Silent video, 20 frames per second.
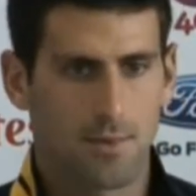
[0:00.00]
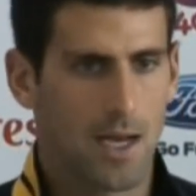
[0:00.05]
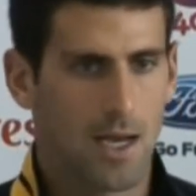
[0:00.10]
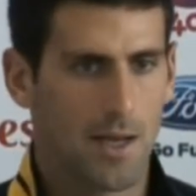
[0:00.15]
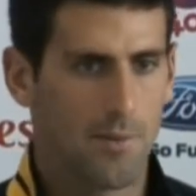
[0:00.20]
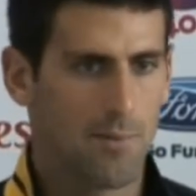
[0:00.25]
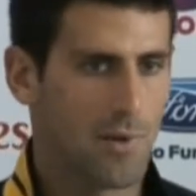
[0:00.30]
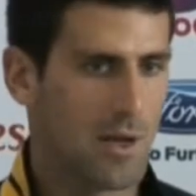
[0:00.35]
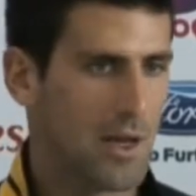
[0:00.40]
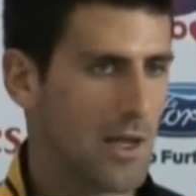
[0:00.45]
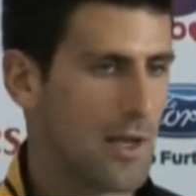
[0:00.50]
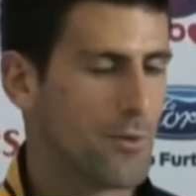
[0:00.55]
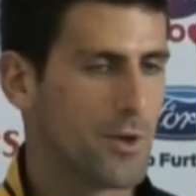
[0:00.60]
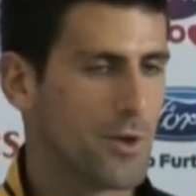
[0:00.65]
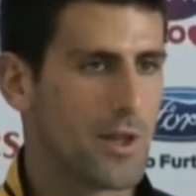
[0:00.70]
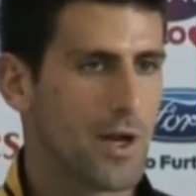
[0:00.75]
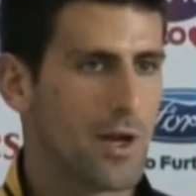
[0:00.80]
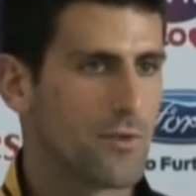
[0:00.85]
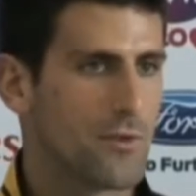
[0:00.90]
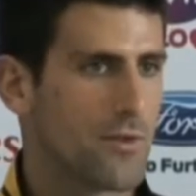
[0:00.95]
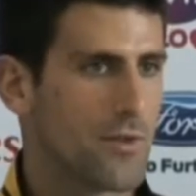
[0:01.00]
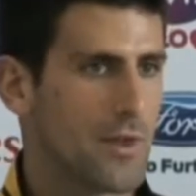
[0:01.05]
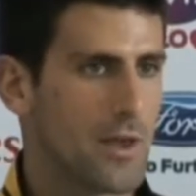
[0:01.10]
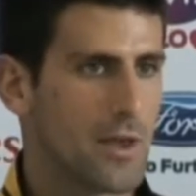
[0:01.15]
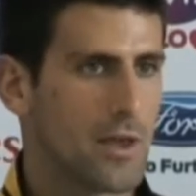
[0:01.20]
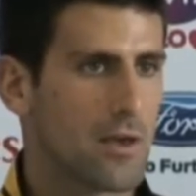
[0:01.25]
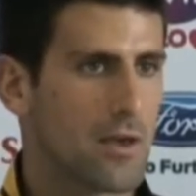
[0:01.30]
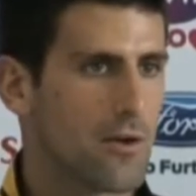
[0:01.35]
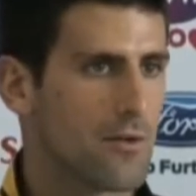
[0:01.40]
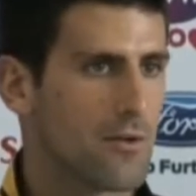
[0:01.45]
I play without
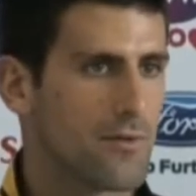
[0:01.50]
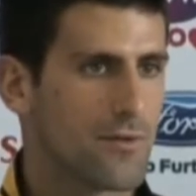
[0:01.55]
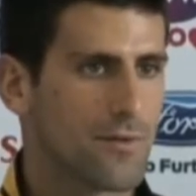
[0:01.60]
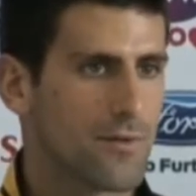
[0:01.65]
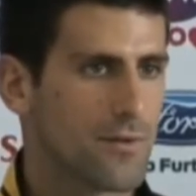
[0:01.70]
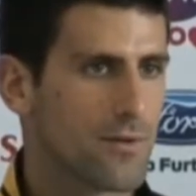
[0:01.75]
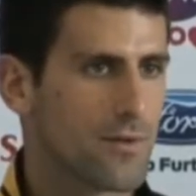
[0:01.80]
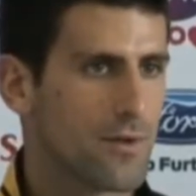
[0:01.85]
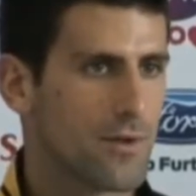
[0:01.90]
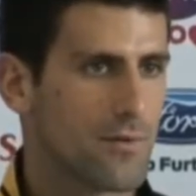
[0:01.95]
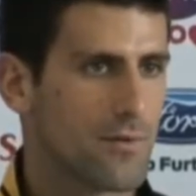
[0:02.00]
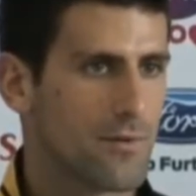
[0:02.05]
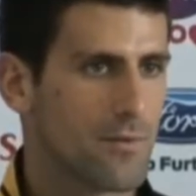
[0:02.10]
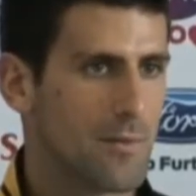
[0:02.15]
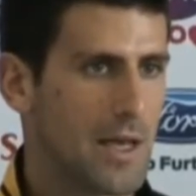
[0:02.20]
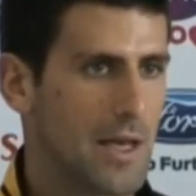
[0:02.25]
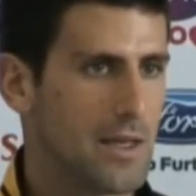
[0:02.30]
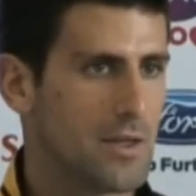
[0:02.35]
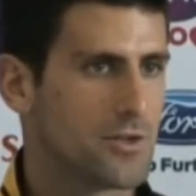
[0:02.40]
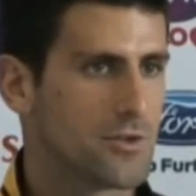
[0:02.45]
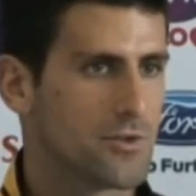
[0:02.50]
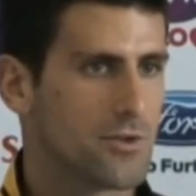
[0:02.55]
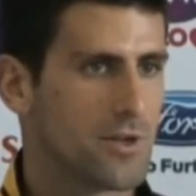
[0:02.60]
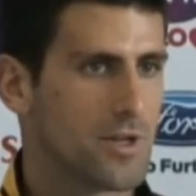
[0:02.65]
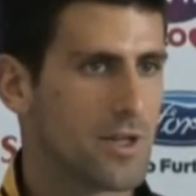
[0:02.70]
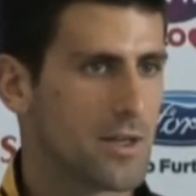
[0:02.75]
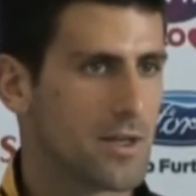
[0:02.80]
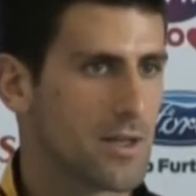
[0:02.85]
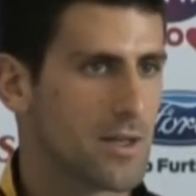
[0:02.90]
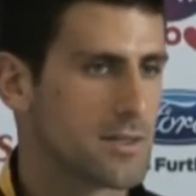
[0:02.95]
thinking of my
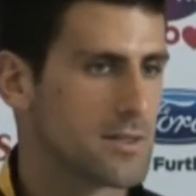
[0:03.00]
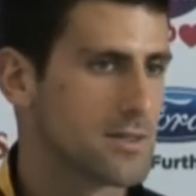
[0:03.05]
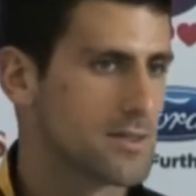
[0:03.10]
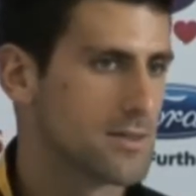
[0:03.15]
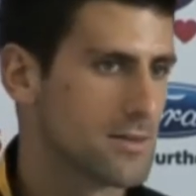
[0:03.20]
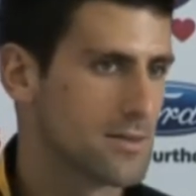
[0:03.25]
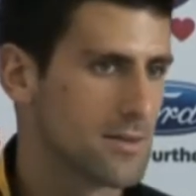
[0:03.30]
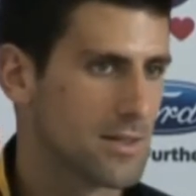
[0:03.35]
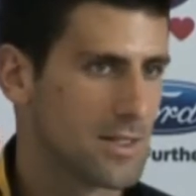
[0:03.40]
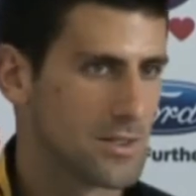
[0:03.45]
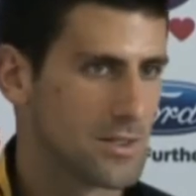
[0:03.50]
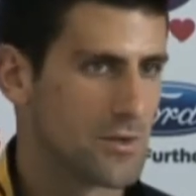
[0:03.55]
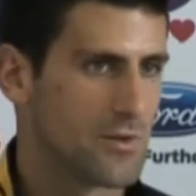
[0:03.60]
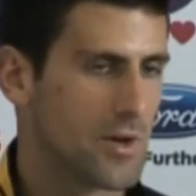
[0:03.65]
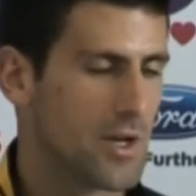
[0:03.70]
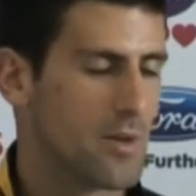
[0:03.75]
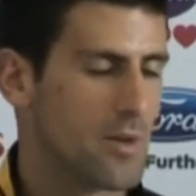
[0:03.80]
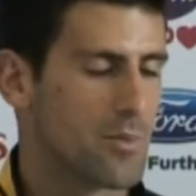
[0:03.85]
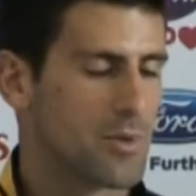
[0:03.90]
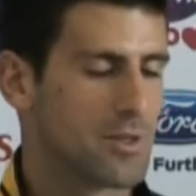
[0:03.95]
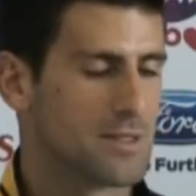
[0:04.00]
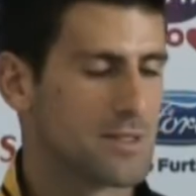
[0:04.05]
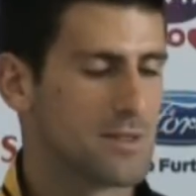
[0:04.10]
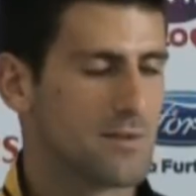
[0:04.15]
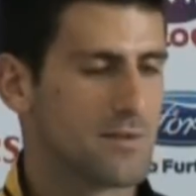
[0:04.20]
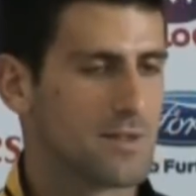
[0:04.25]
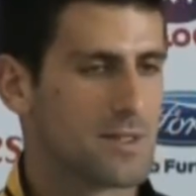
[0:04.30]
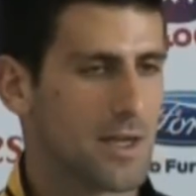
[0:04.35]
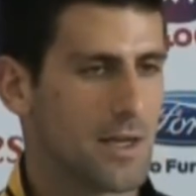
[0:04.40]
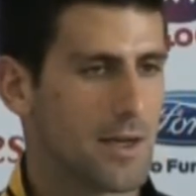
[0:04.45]
injury, and that's already a
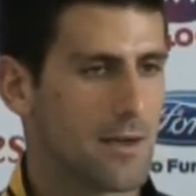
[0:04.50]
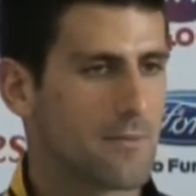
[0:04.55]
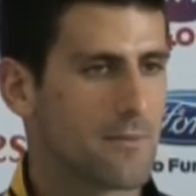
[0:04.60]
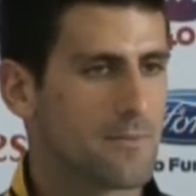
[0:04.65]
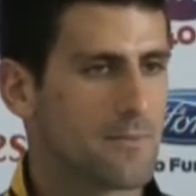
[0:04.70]
positive sign.